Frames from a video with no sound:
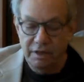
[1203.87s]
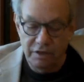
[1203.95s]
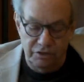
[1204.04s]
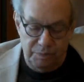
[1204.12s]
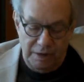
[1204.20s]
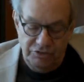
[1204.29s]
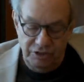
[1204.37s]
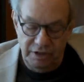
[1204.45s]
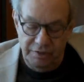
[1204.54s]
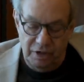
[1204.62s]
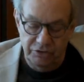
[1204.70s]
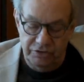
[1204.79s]

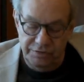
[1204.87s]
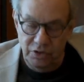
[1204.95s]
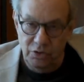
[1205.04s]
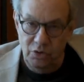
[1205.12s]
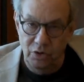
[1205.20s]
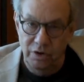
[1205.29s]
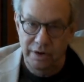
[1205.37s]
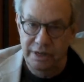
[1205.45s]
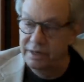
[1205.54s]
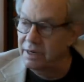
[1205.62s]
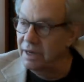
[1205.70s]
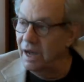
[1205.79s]
especially those of you who are
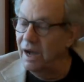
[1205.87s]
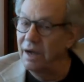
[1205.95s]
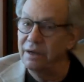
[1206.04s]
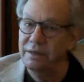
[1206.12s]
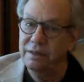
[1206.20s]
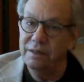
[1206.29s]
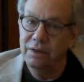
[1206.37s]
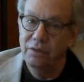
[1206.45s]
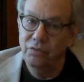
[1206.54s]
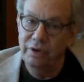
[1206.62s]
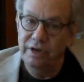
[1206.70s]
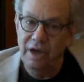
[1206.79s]
in
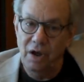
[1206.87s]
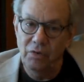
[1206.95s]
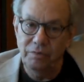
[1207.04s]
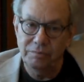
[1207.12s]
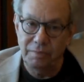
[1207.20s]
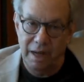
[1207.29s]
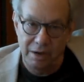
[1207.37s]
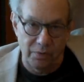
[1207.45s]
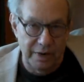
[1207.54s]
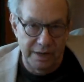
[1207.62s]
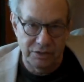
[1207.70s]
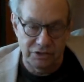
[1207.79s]
Reno,
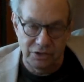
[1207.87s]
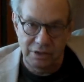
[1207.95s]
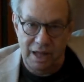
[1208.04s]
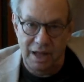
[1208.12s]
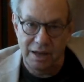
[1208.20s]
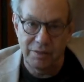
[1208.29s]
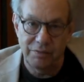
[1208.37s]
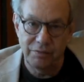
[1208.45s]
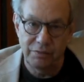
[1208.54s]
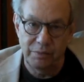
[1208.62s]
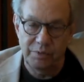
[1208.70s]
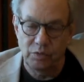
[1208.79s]
Monterey, and Turlock.
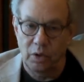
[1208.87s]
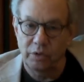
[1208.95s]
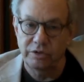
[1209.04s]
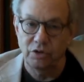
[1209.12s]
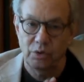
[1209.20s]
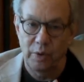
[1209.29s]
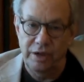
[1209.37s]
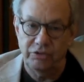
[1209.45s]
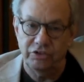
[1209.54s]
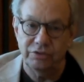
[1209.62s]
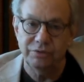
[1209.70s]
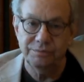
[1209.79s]
We'll be rolling your way
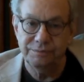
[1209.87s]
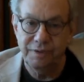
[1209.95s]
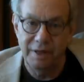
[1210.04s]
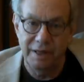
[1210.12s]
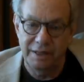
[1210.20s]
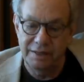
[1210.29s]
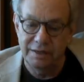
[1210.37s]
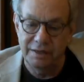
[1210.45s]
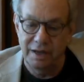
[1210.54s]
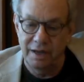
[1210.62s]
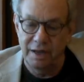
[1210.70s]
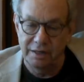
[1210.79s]
soon, and
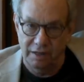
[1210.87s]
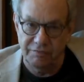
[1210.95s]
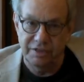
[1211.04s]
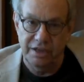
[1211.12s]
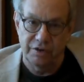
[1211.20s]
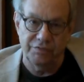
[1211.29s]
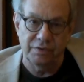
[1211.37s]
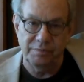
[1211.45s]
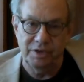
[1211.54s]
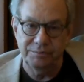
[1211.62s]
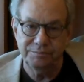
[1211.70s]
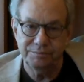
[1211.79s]
I'd love to hear from
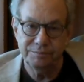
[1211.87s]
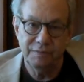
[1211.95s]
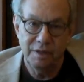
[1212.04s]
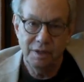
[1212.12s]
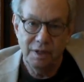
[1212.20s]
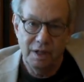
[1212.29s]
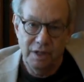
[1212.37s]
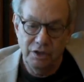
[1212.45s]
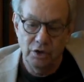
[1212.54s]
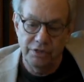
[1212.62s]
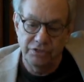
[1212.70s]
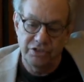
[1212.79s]
you.
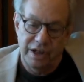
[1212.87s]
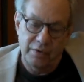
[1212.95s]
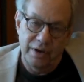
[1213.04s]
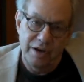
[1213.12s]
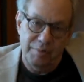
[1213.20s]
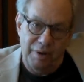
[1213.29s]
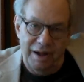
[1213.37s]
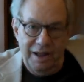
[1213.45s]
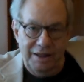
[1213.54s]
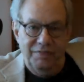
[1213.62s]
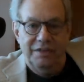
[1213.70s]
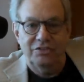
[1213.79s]
You're the generator
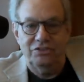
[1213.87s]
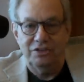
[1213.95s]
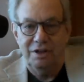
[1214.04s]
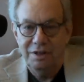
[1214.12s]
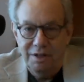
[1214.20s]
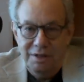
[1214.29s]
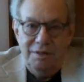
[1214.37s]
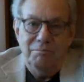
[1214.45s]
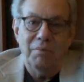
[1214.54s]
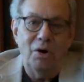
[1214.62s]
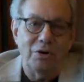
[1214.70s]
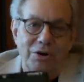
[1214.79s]
behind this
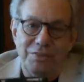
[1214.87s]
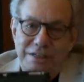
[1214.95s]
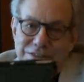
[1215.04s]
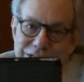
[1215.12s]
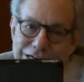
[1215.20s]
motor, this